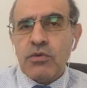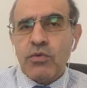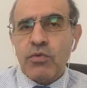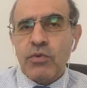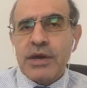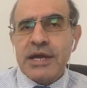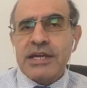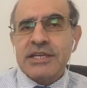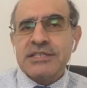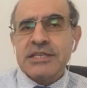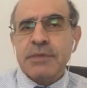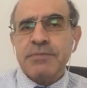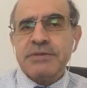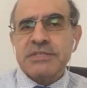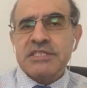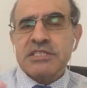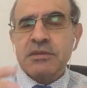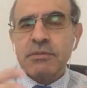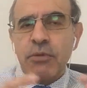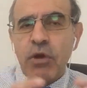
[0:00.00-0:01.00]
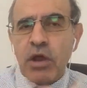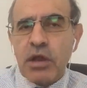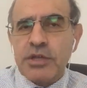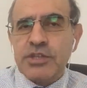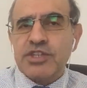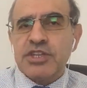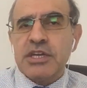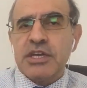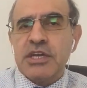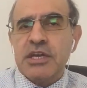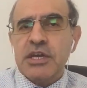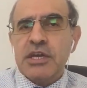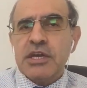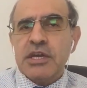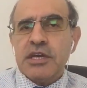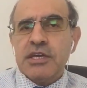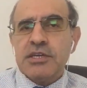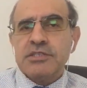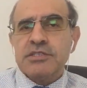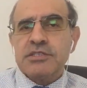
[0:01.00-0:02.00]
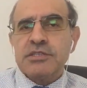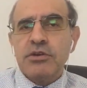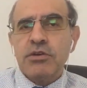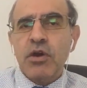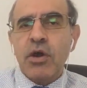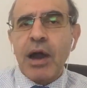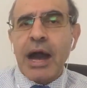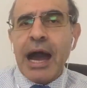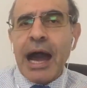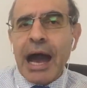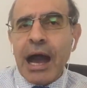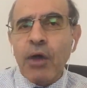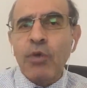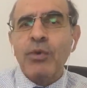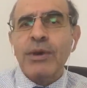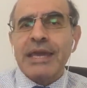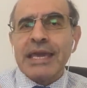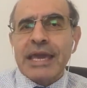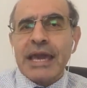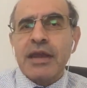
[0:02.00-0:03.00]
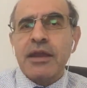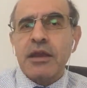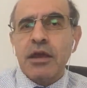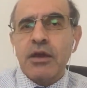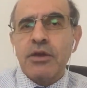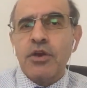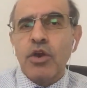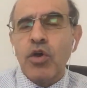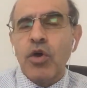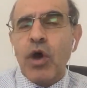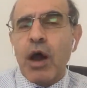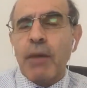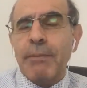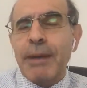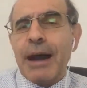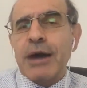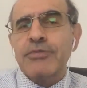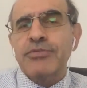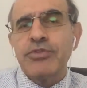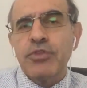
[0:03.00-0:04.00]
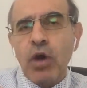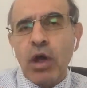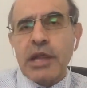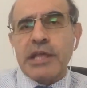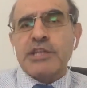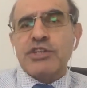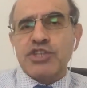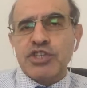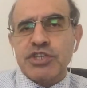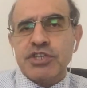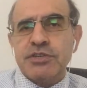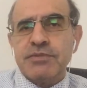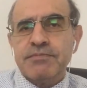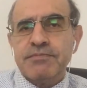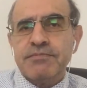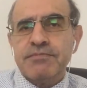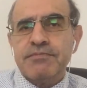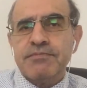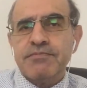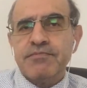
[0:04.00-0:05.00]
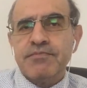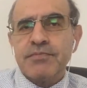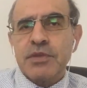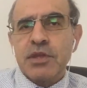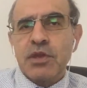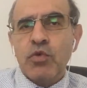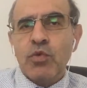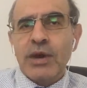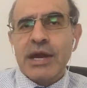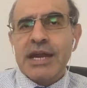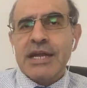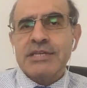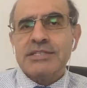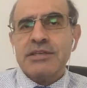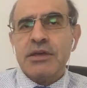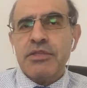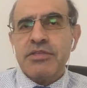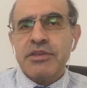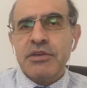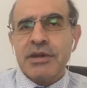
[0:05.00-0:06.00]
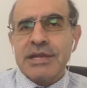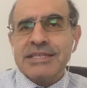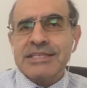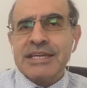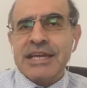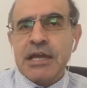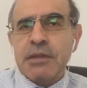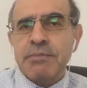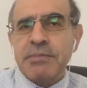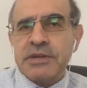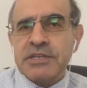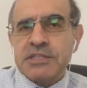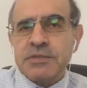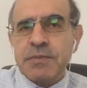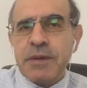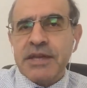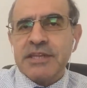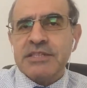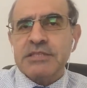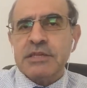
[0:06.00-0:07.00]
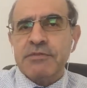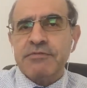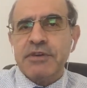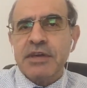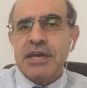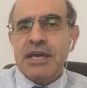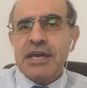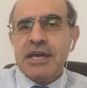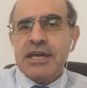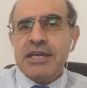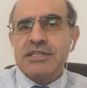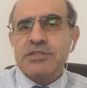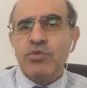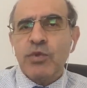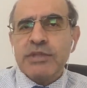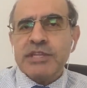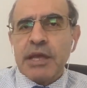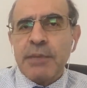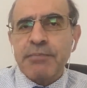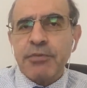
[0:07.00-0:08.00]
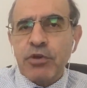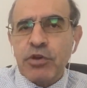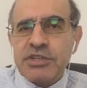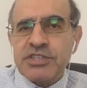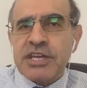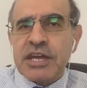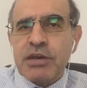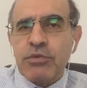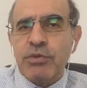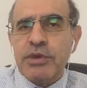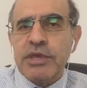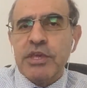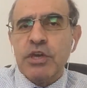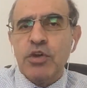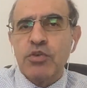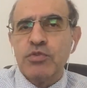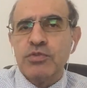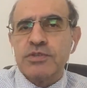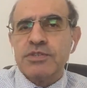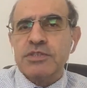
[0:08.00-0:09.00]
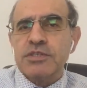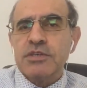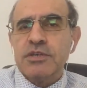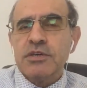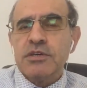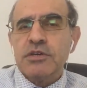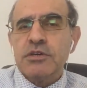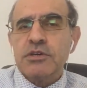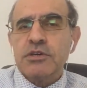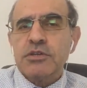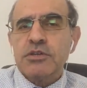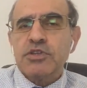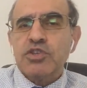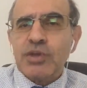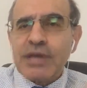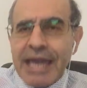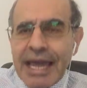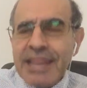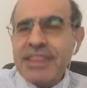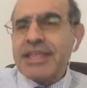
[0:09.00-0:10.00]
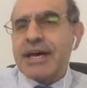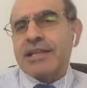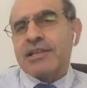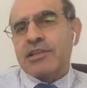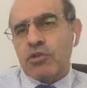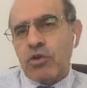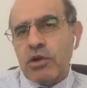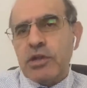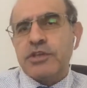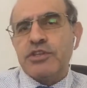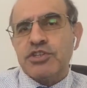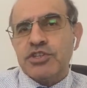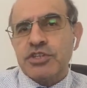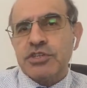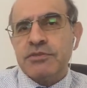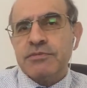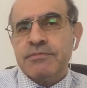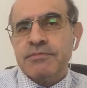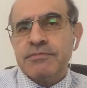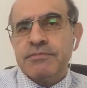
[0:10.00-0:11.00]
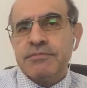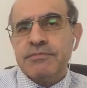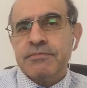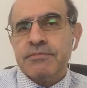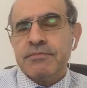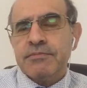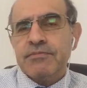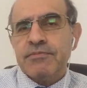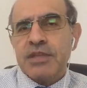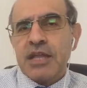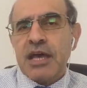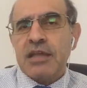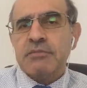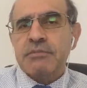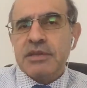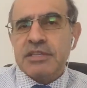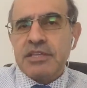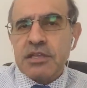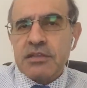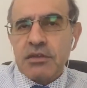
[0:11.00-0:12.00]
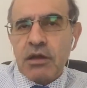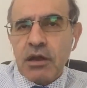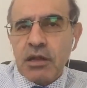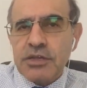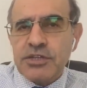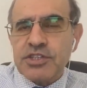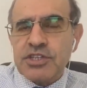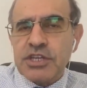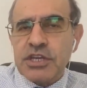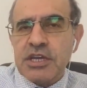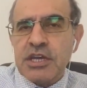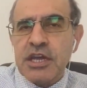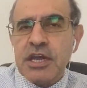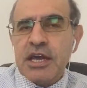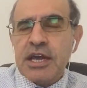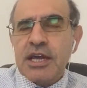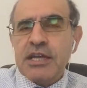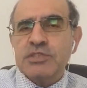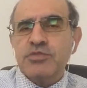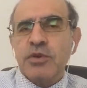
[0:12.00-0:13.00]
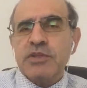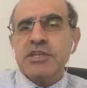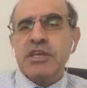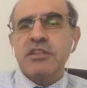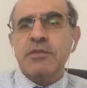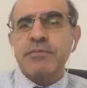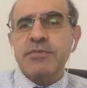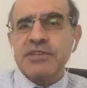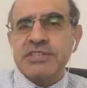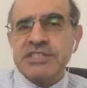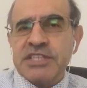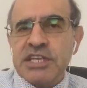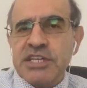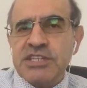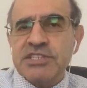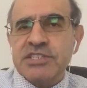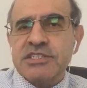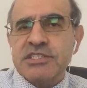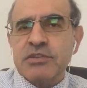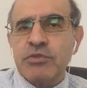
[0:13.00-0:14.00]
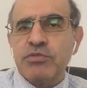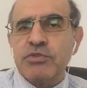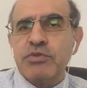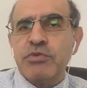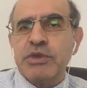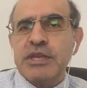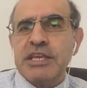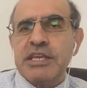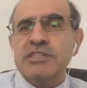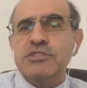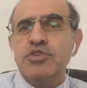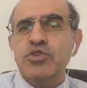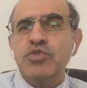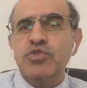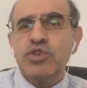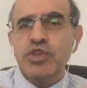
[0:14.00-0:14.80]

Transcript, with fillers: whereas epistemology is to know how we can know about knowledge, whereas theoretical perspective is what approach can we use to get that knowledge and methodology is what are the procedures that we need to